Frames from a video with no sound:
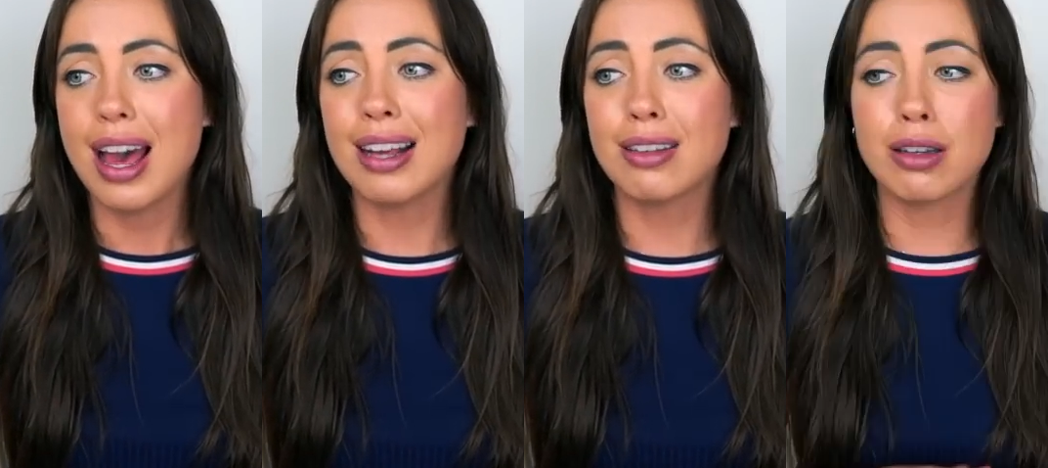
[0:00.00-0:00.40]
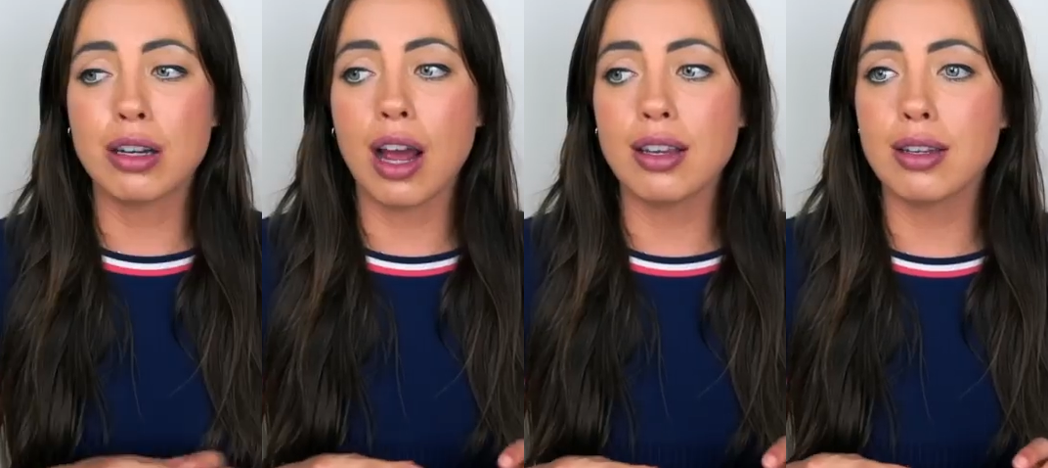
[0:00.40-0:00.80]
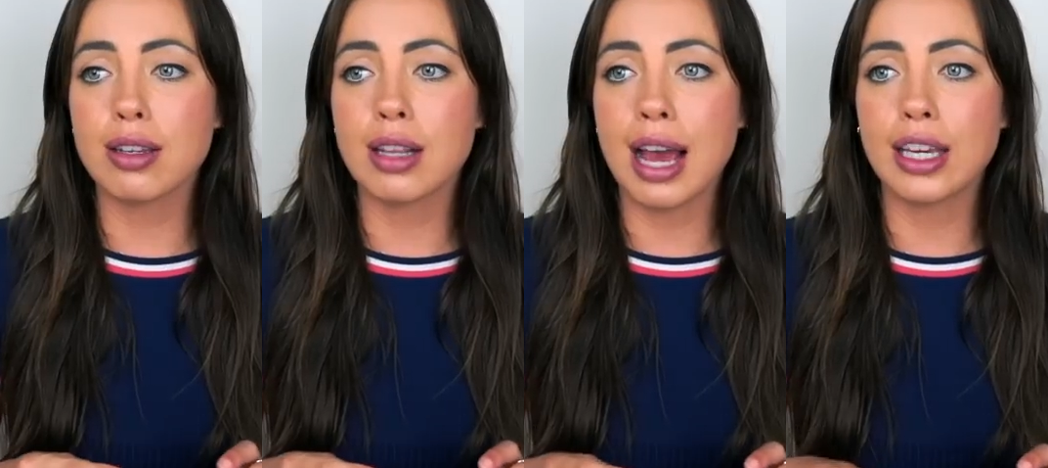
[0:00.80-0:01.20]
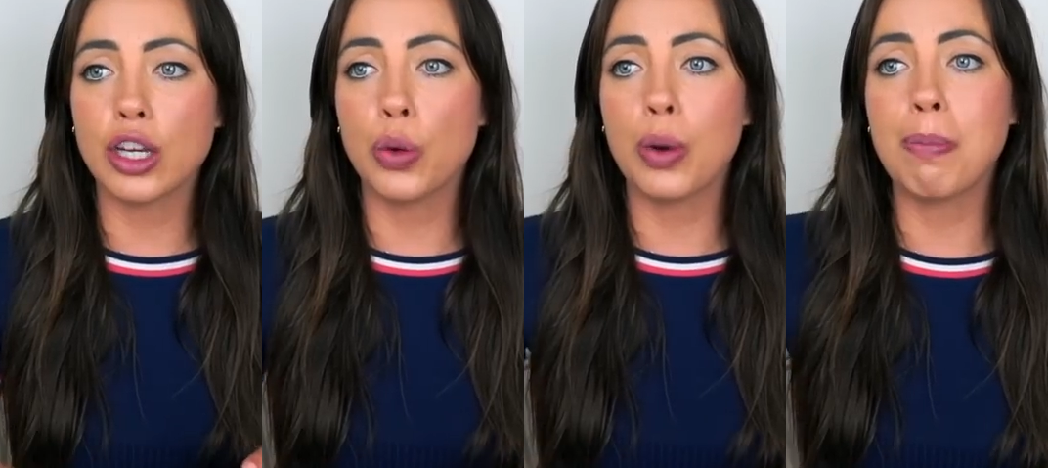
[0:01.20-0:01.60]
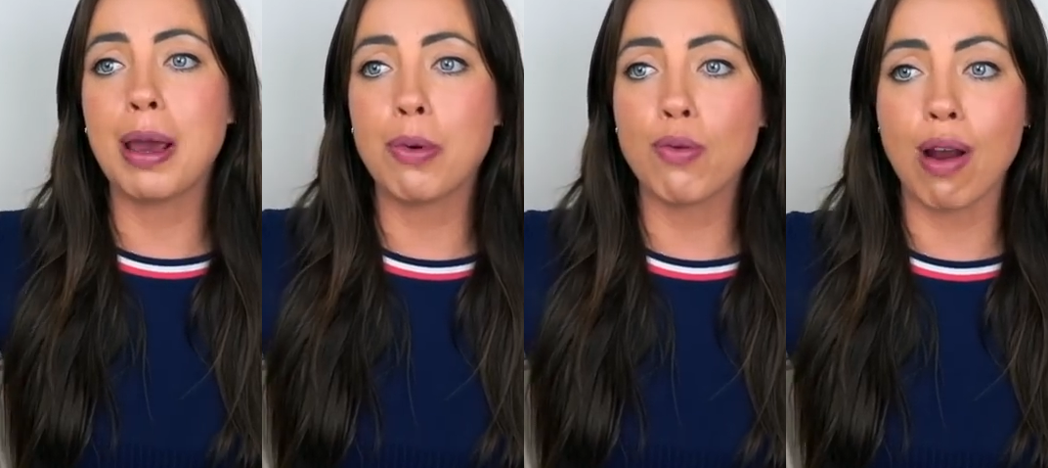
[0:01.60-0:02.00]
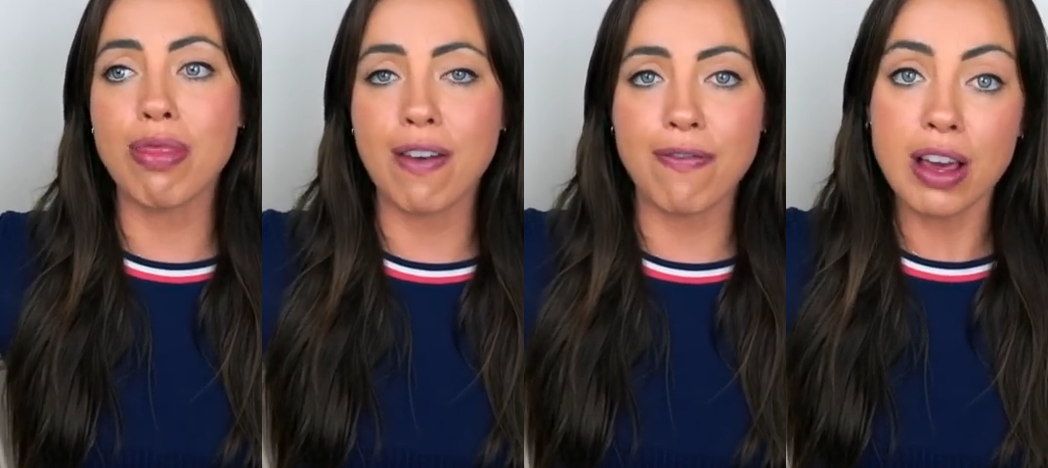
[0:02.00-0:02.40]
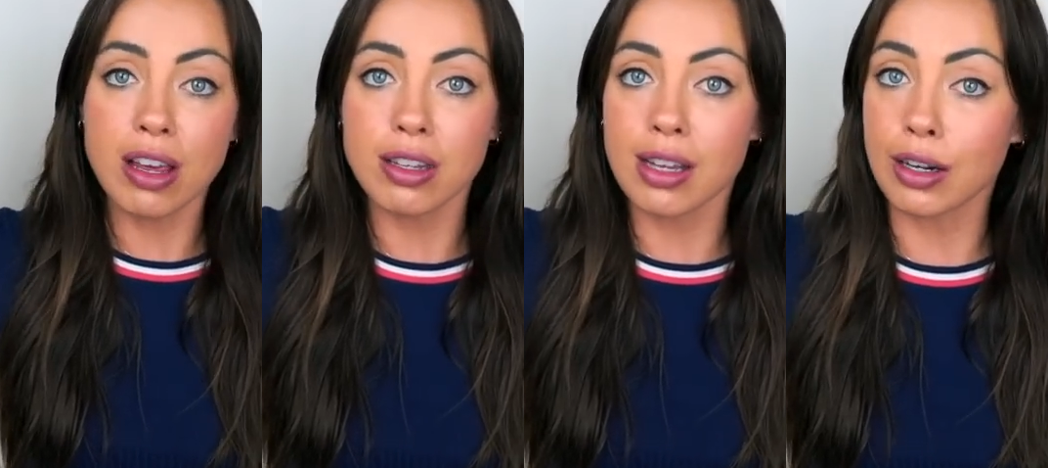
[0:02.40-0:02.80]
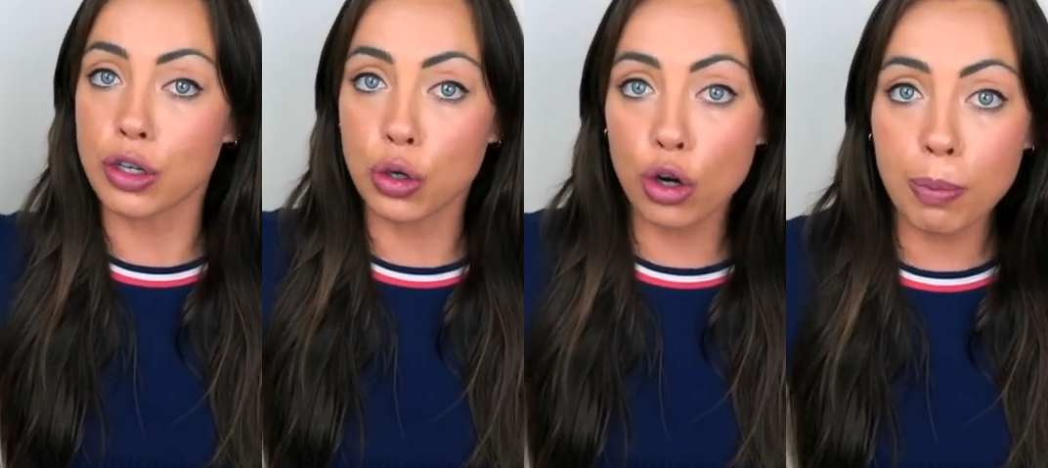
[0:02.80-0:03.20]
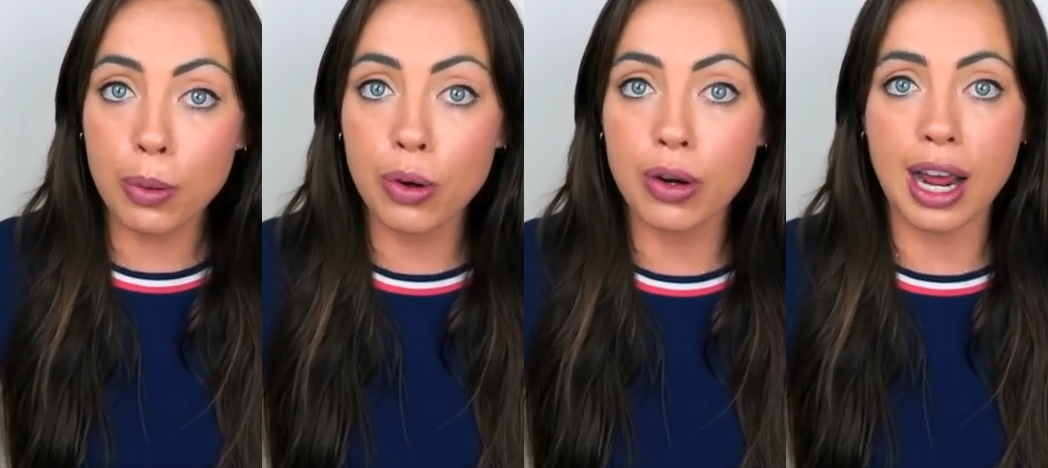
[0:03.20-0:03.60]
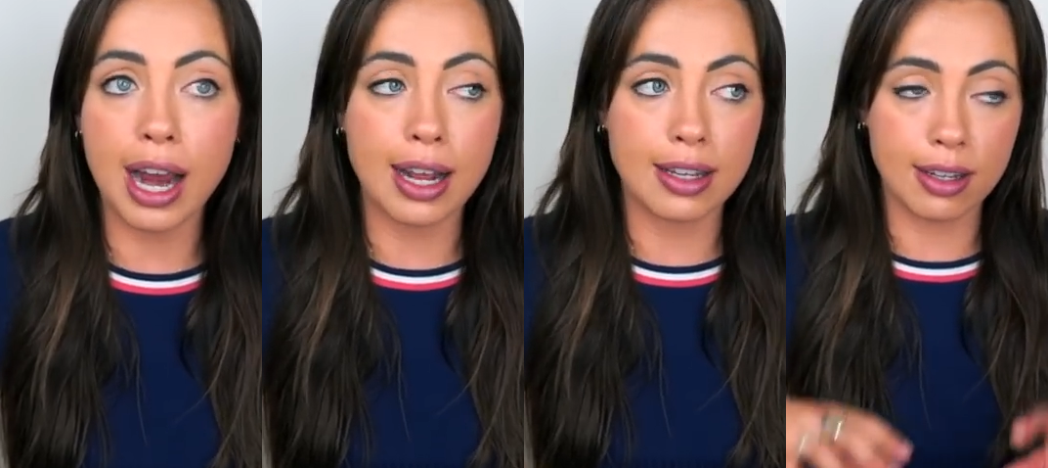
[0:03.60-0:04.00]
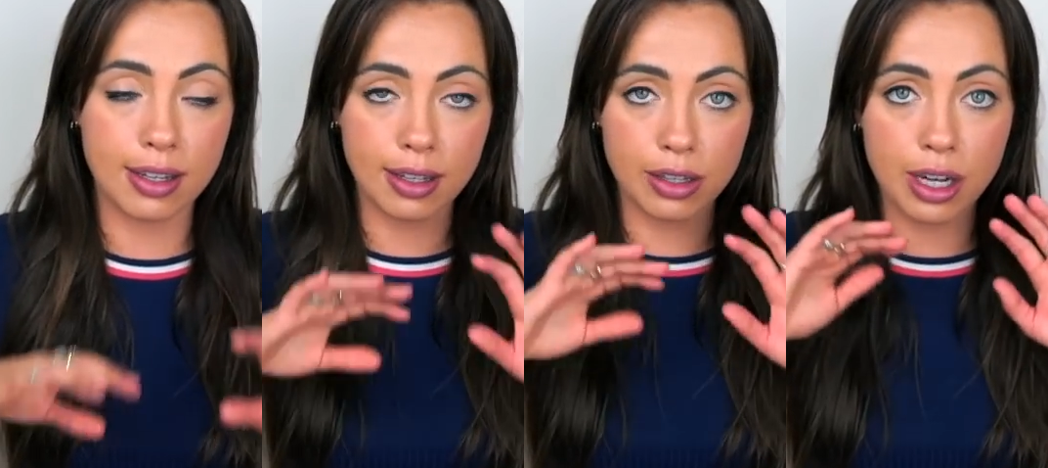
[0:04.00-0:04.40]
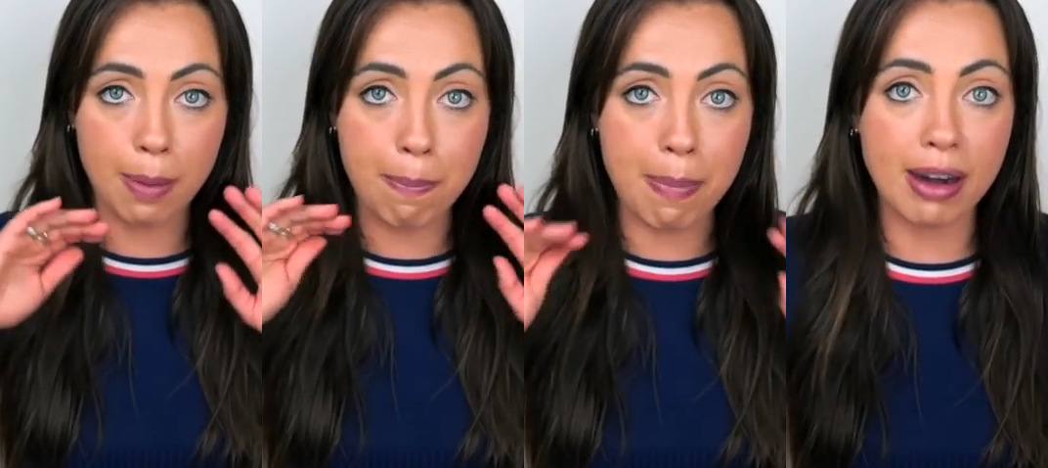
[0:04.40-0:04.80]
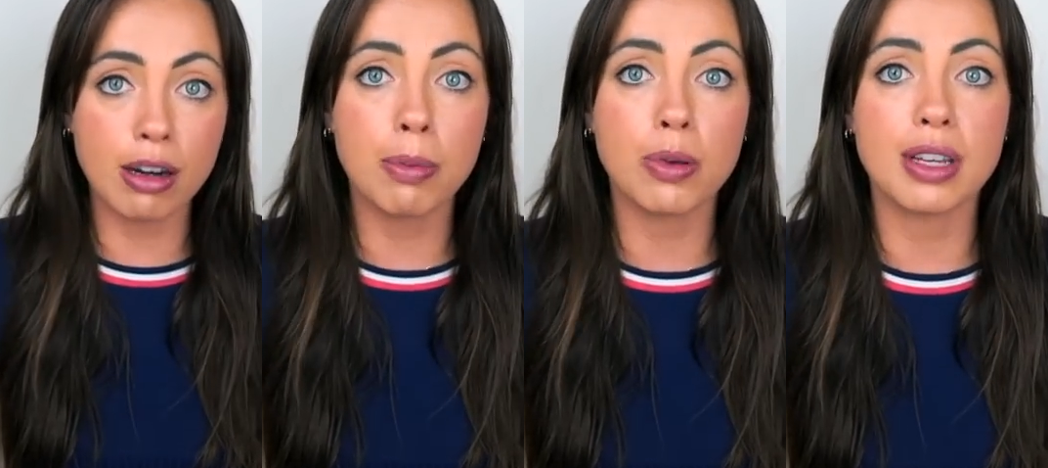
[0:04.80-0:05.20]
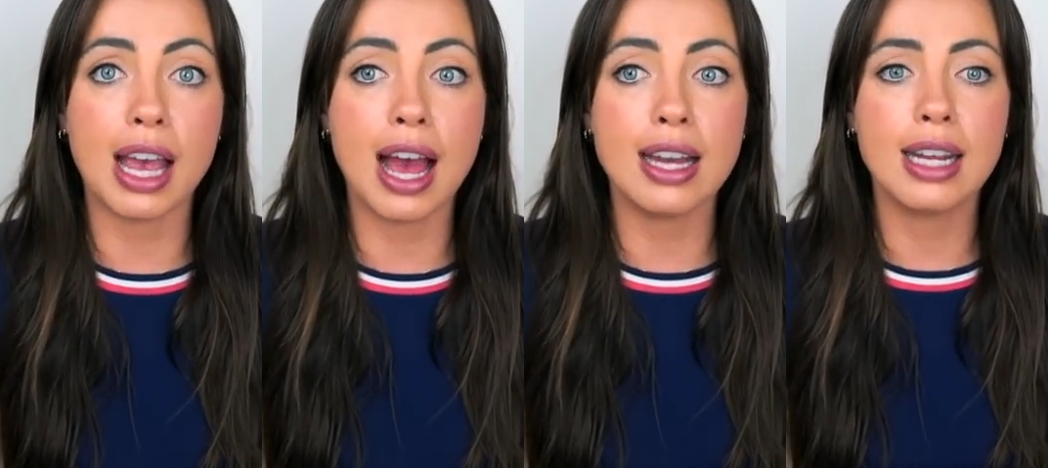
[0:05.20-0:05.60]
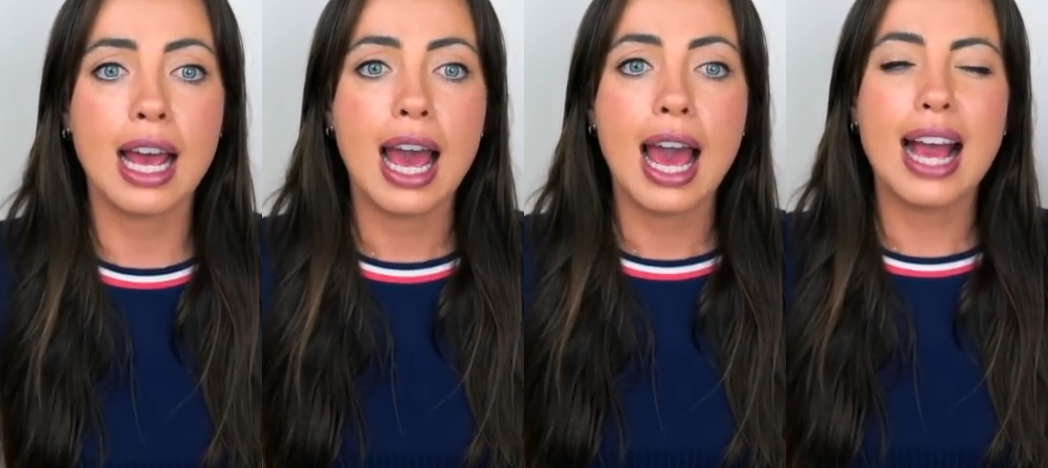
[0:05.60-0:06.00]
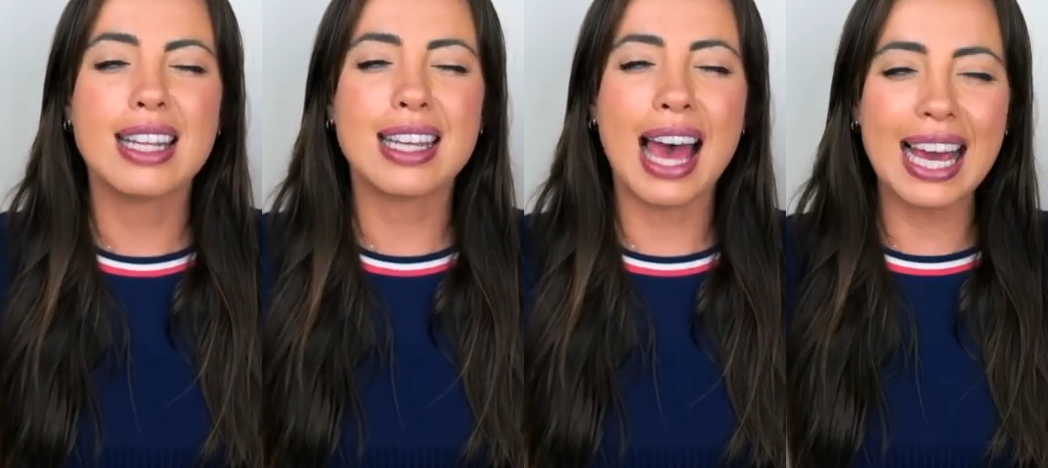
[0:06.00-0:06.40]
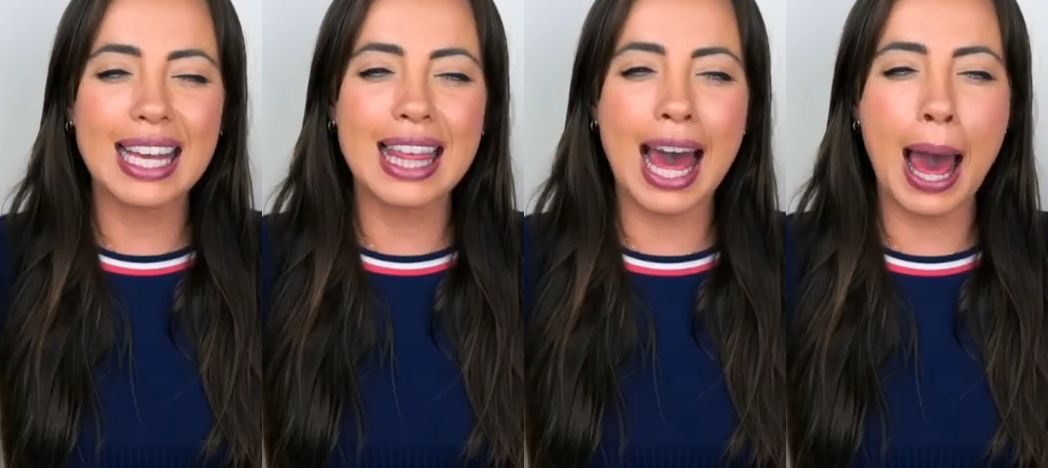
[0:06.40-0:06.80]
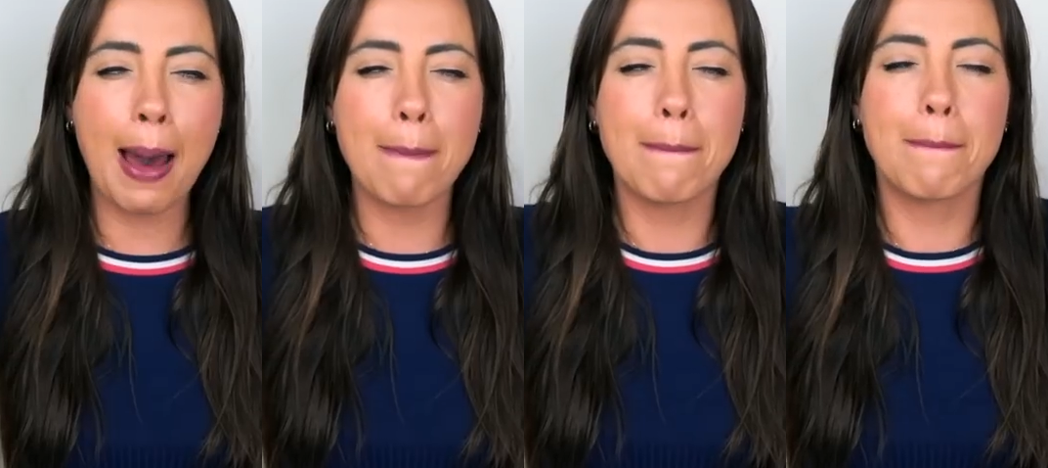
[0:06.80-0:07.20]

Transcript: It's just like, you know, when people run their fingers down a chalkboard and it's just such an unbearable sound. It's like that,